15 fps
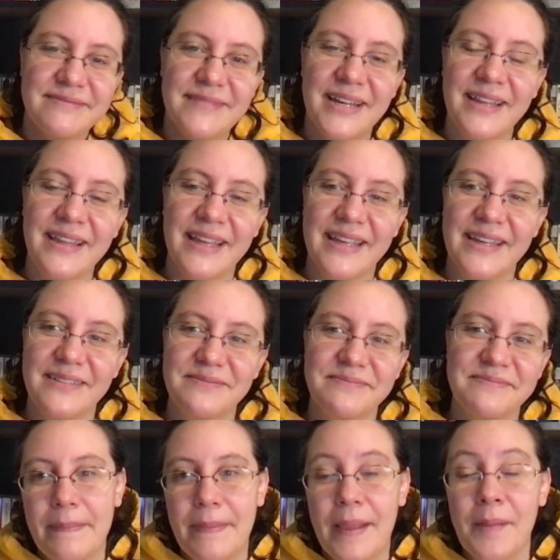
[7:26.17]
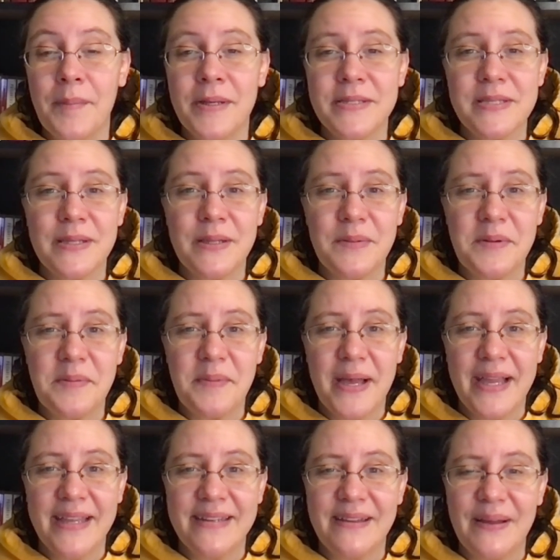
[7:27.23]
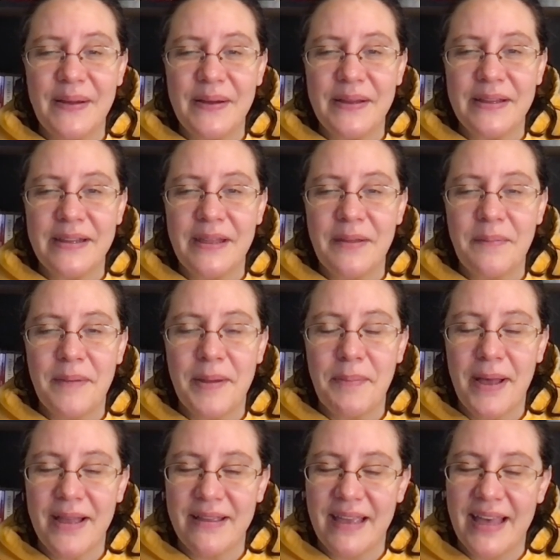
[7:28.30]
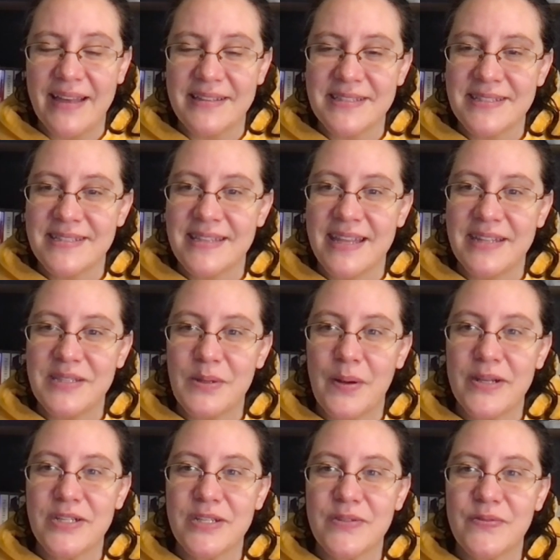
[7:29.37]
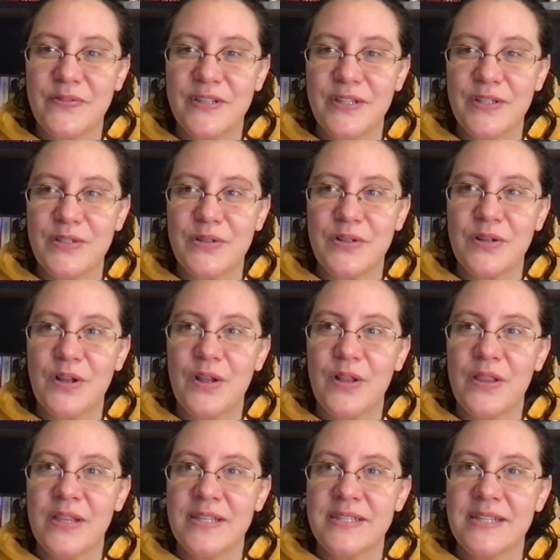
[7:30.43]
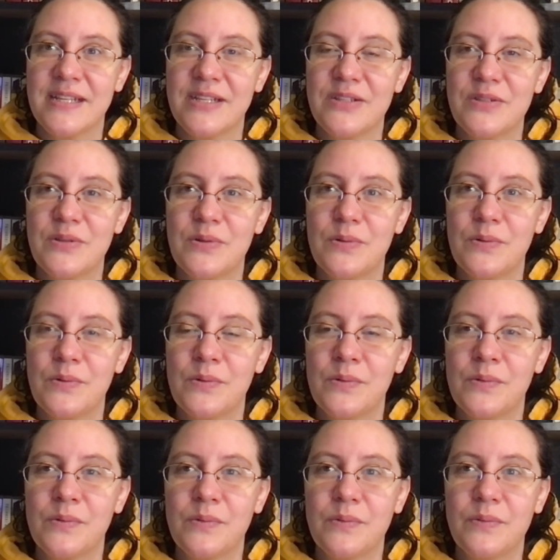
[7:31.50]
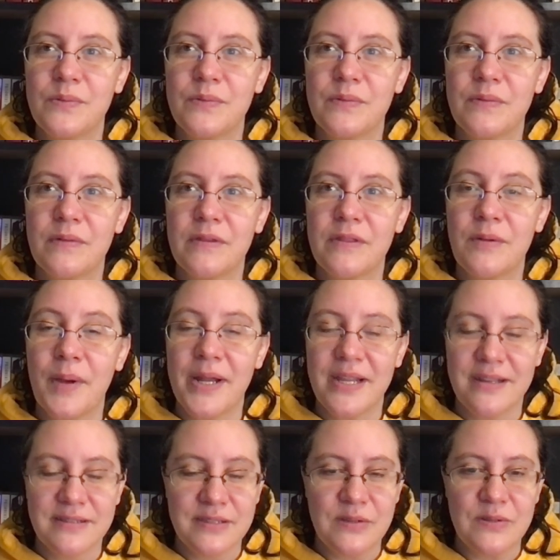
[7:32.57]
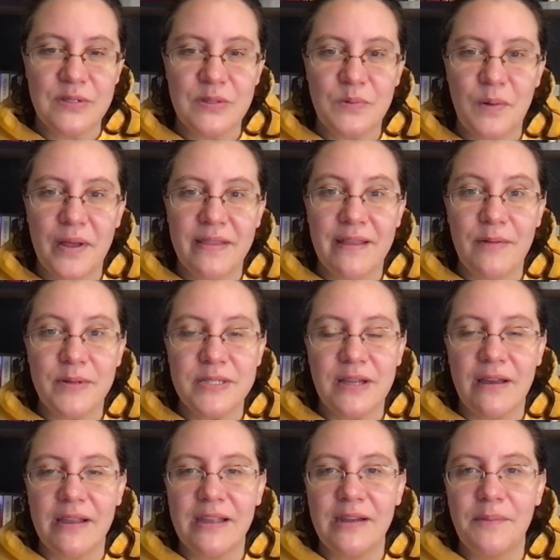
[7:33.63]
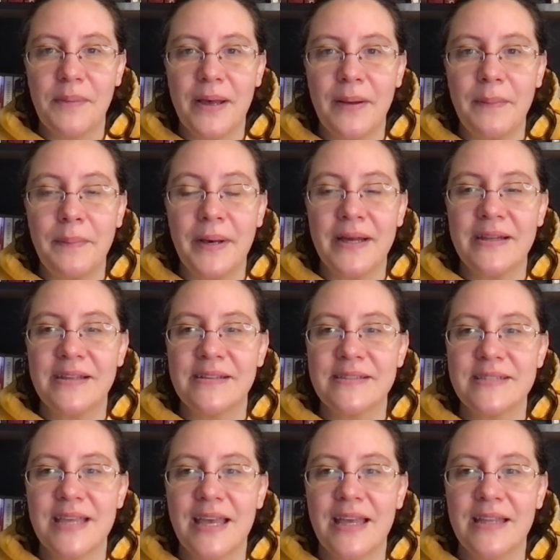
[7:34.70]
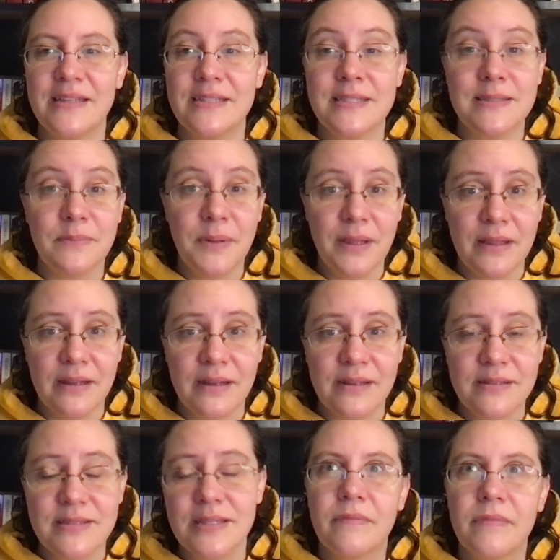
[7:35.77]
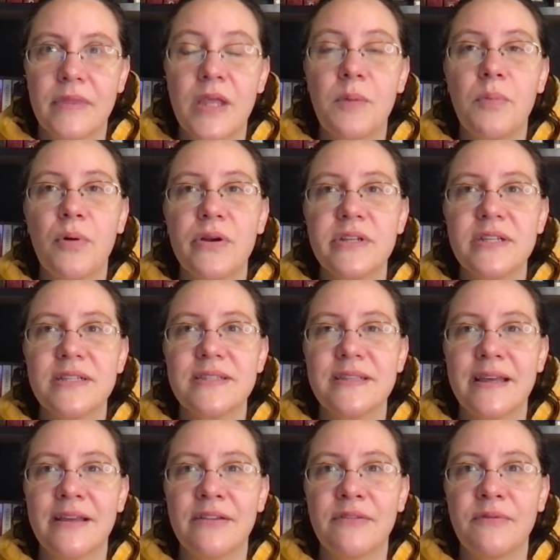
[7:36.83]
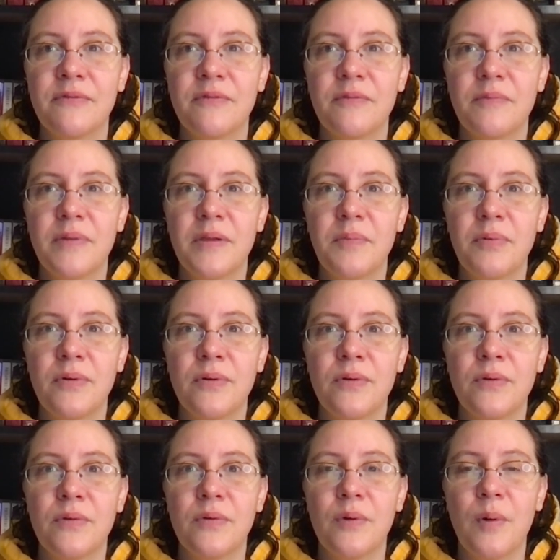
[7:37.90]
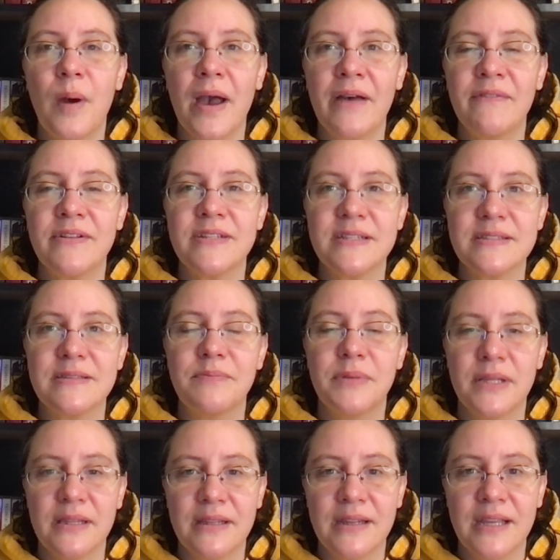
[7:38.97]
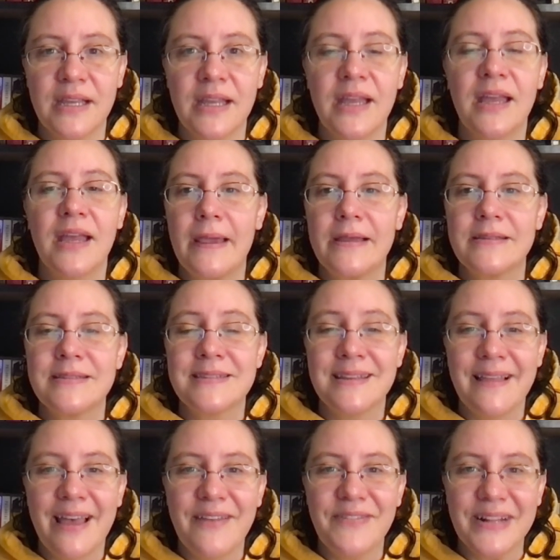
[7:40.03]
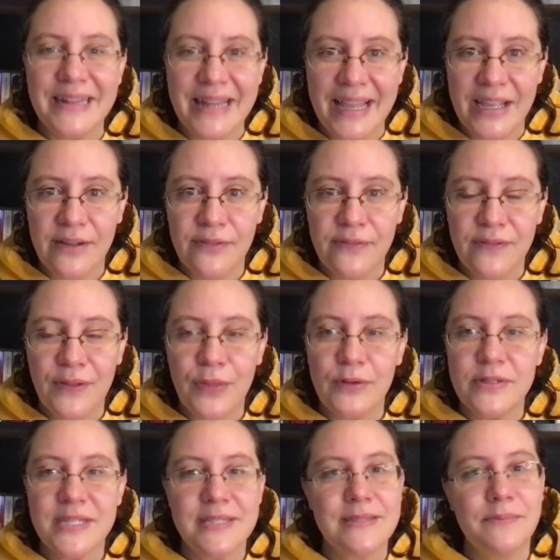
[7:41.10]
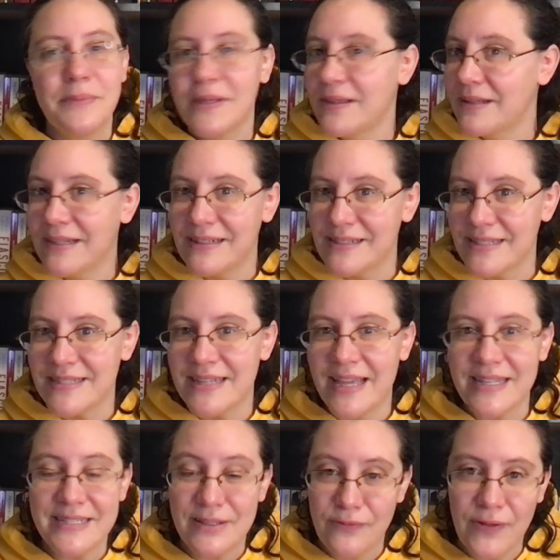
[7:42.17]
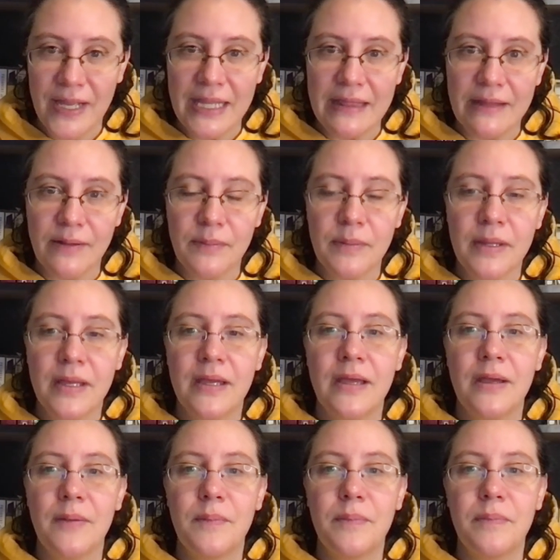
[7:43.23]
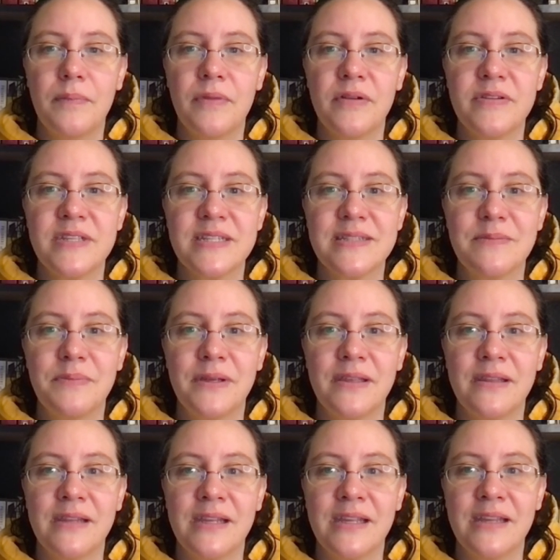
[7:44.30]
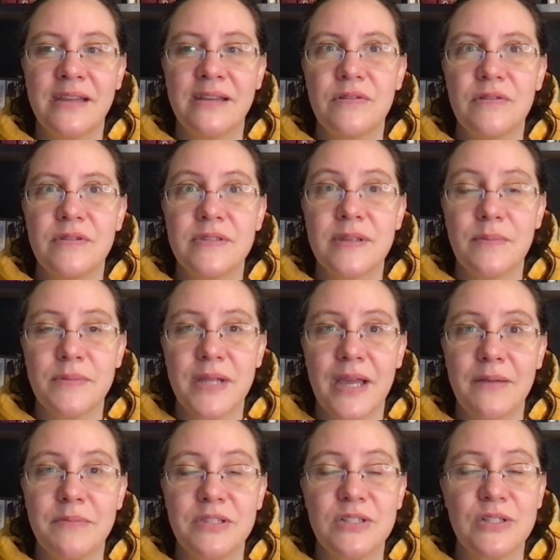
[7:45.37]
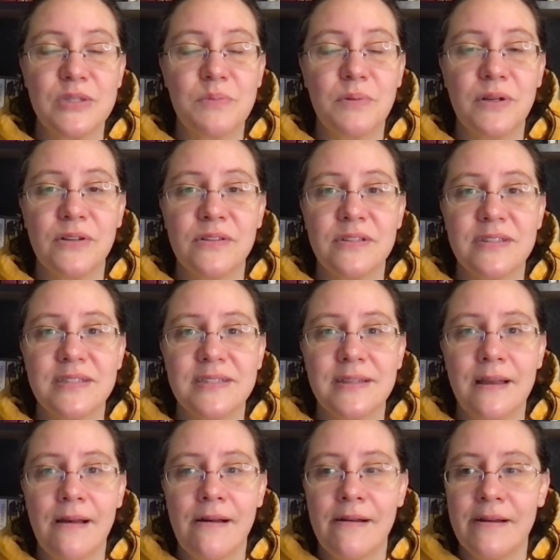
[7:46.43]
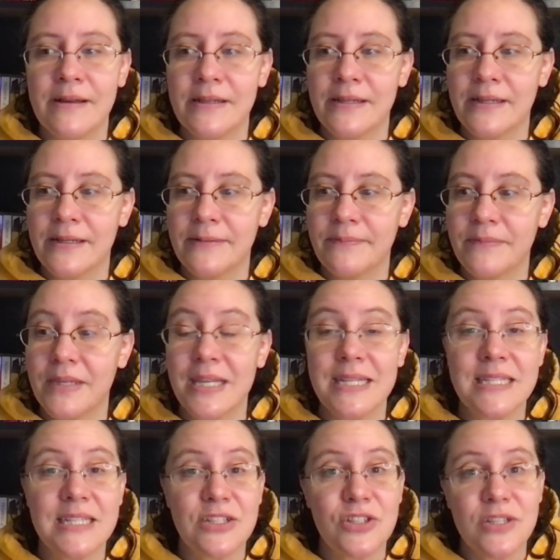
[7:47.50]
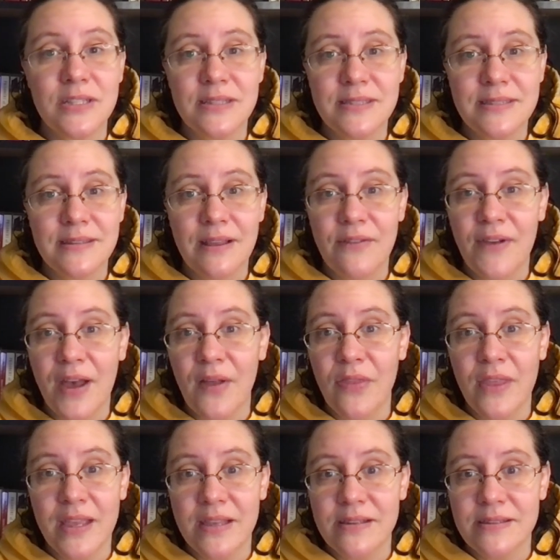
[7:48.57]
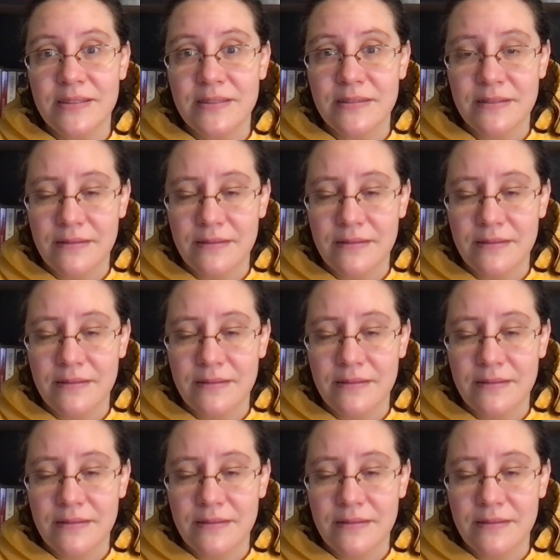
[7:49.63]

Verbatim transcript: I like it. I'm also a little bit behind on my podcasts, and so I just finished listening to the Writing Excuses one that was talking about bodies and disabilities. The importance of people who have a disability still have a life. Their disability does not define them. Their disability sometimes just puts on conditions of how things